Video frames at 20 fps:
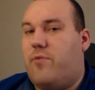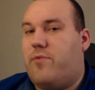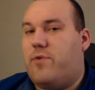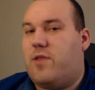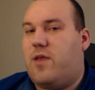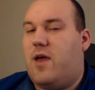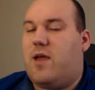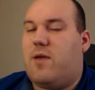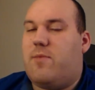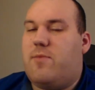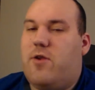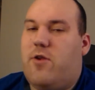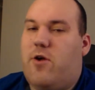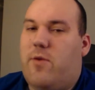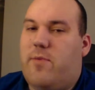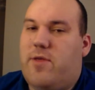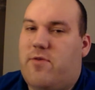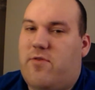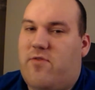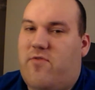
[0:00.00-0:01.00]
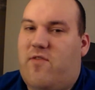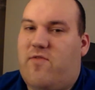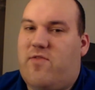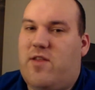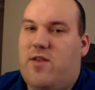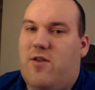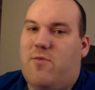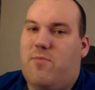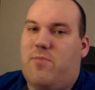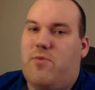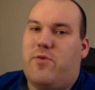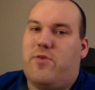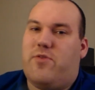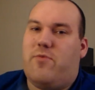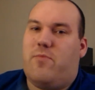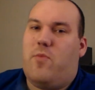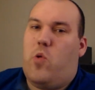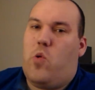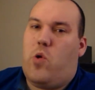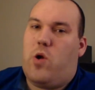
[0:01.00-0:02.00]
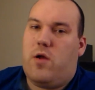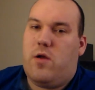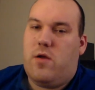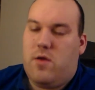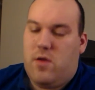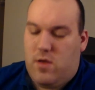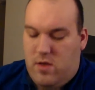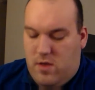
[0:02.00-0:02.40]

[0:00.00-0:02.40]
only take him in an army that was 1,500 points or more.